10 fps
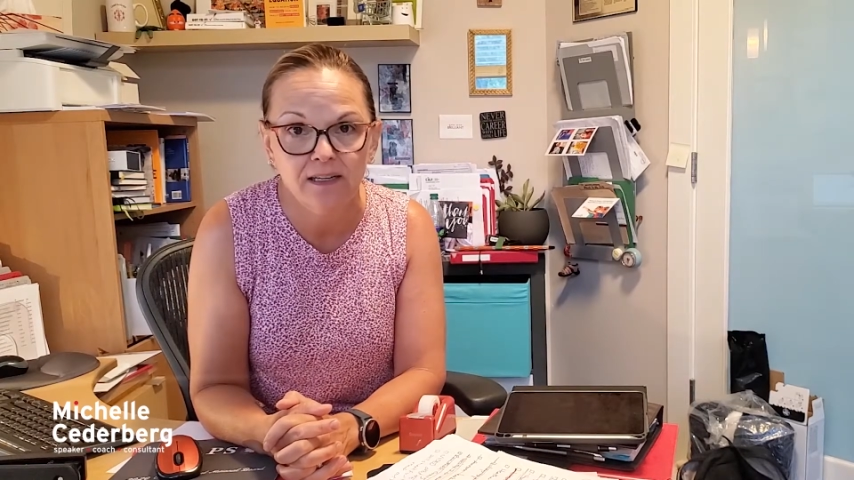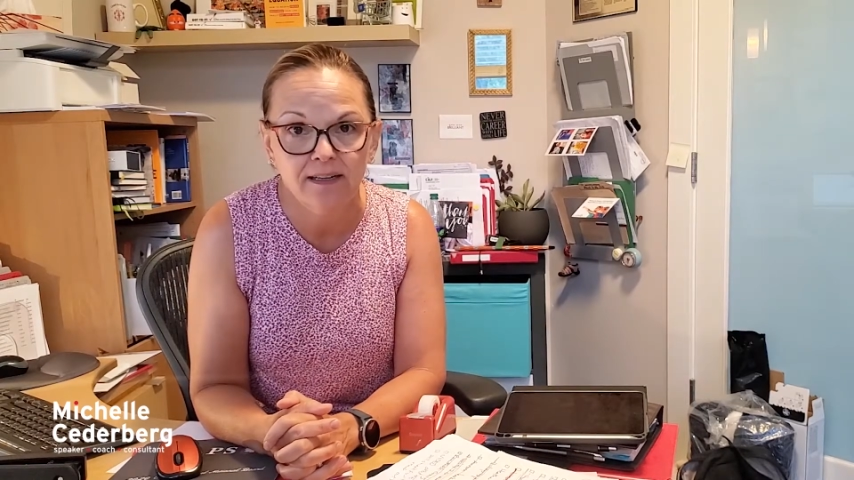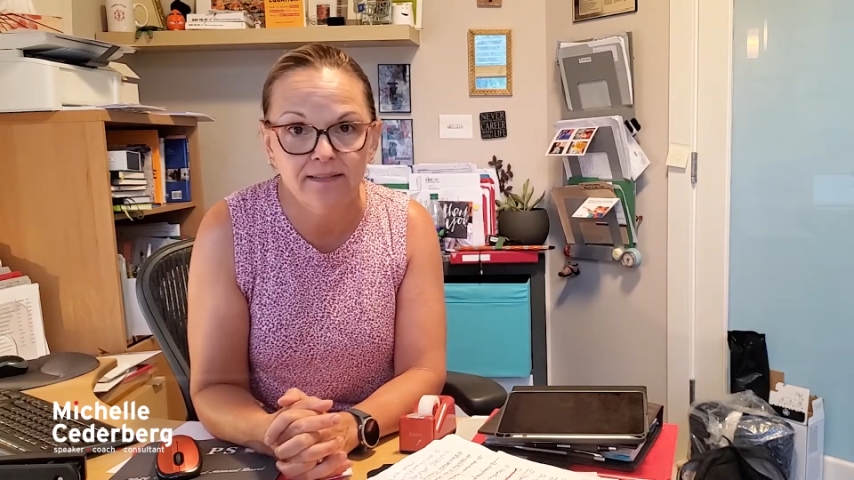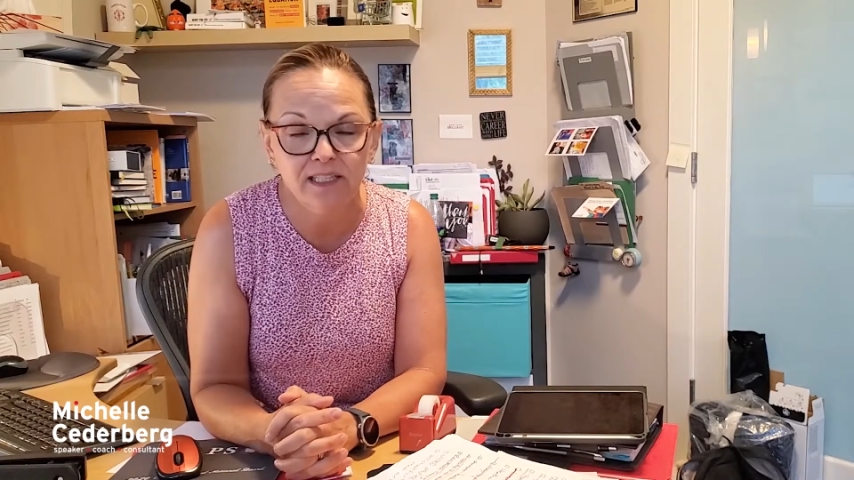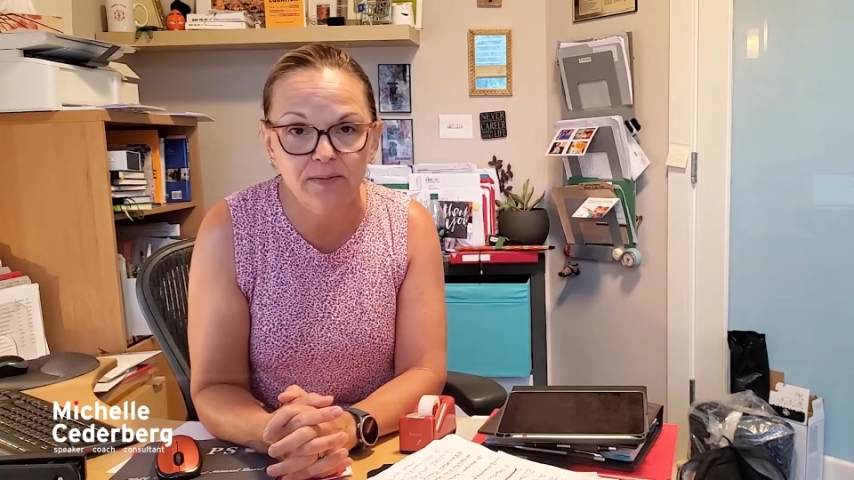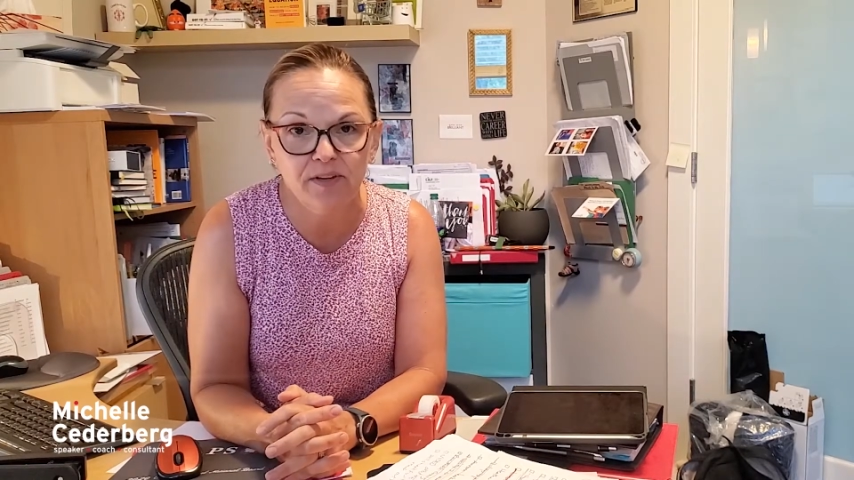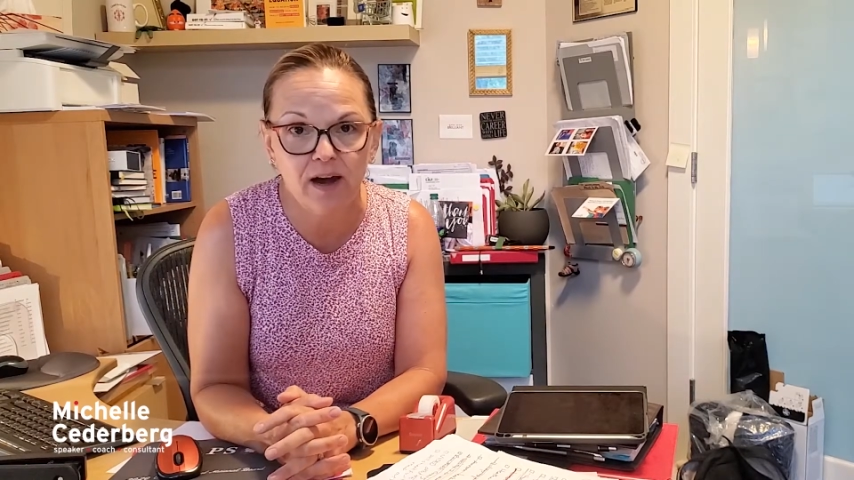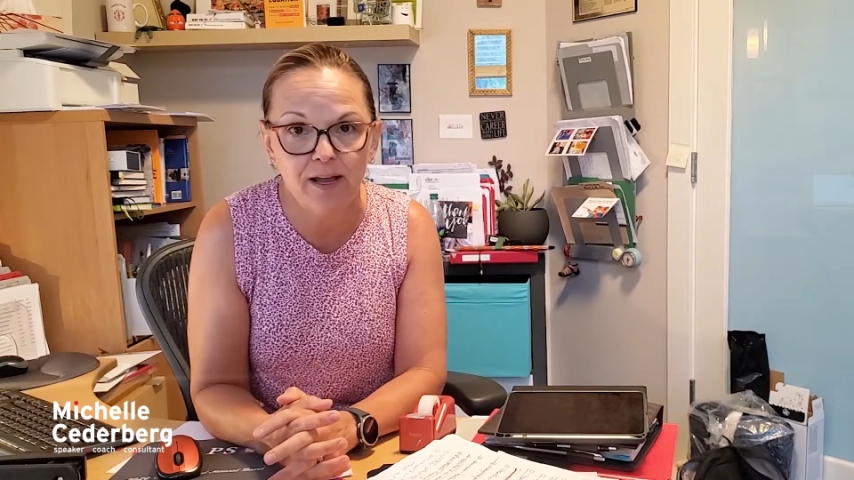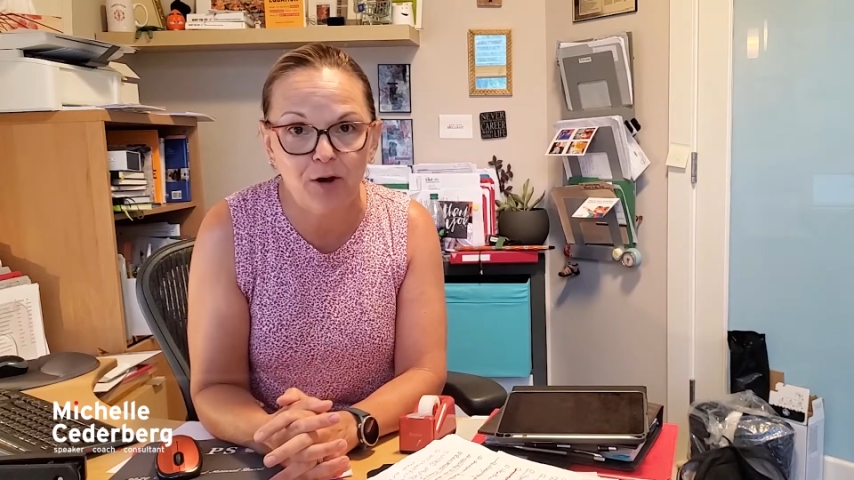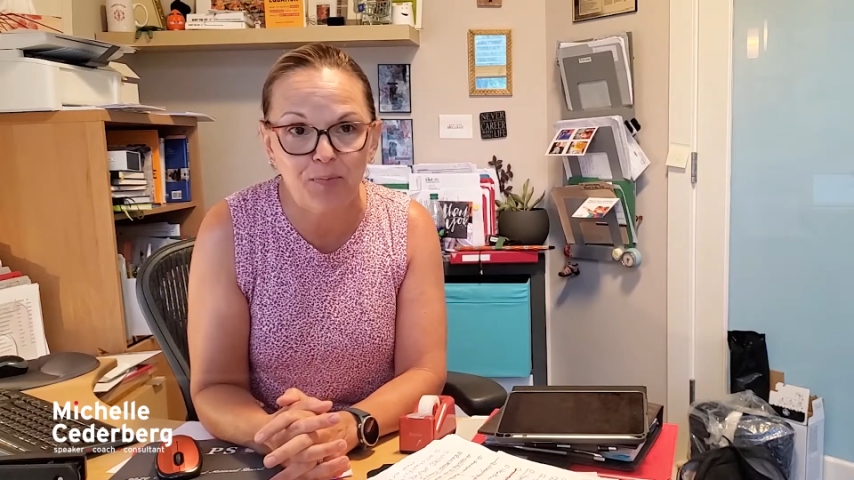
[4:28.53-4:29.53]
It's going to be
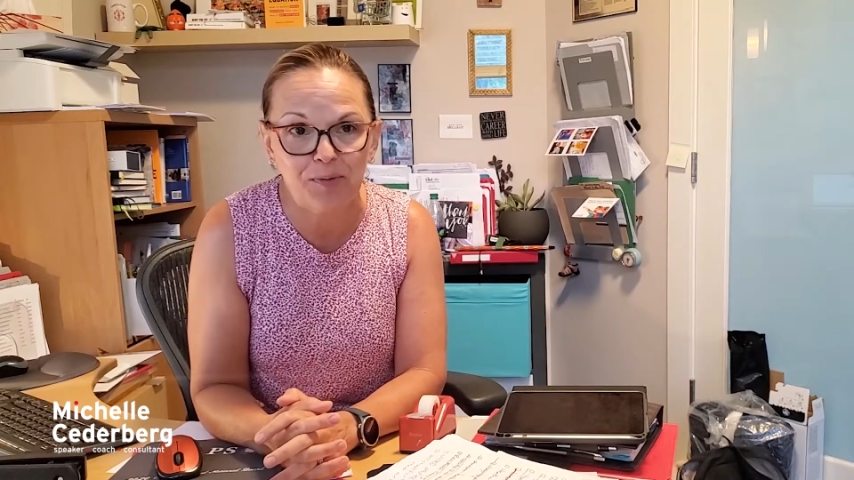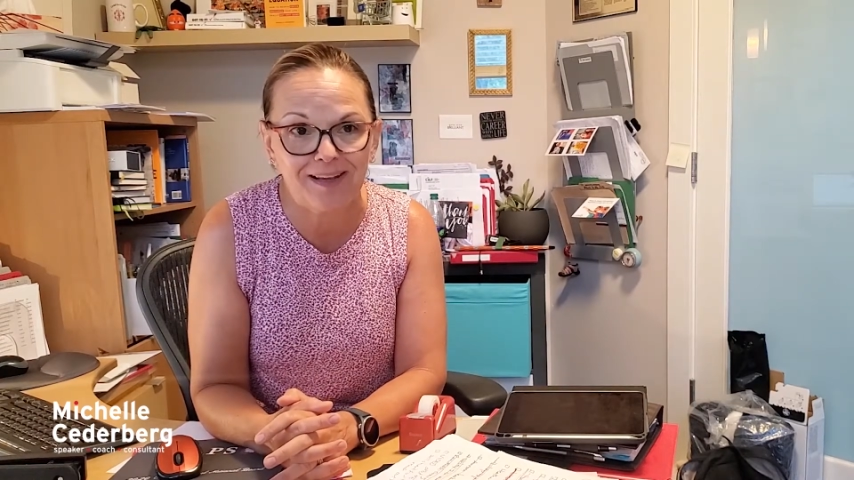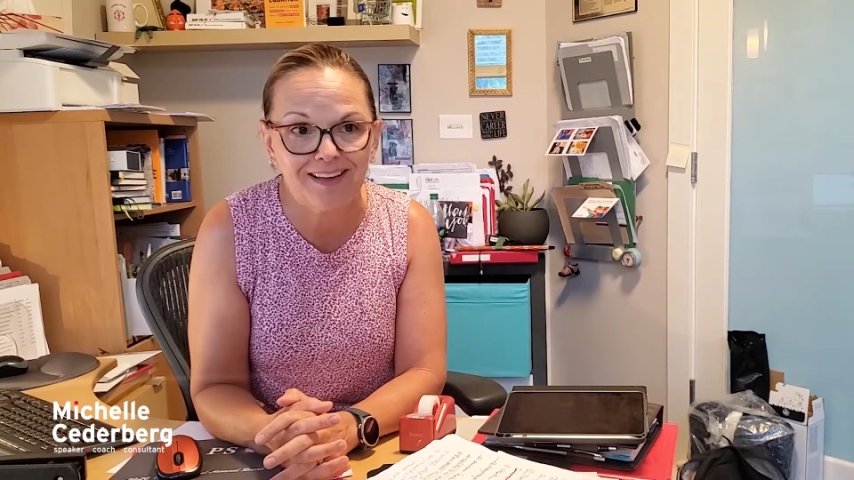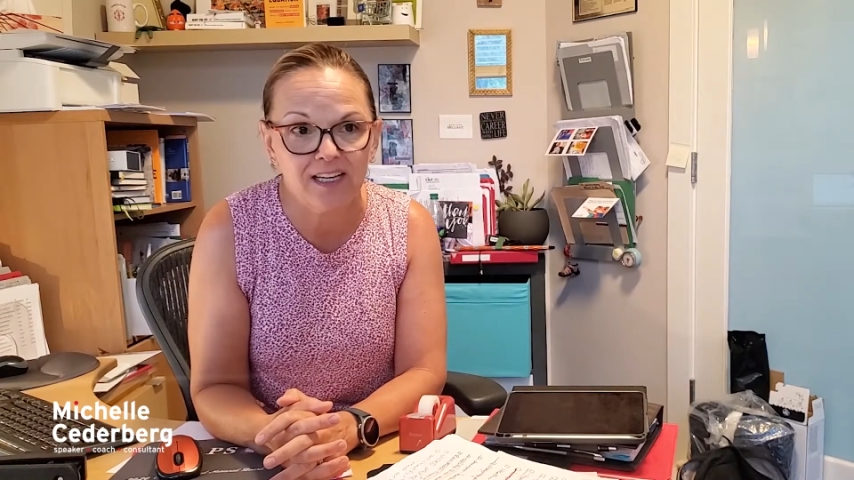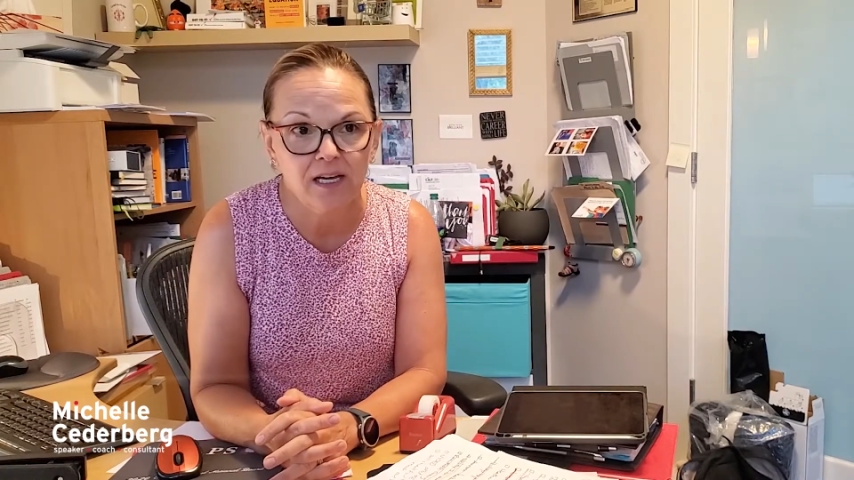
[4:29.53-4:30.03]
eye-opening.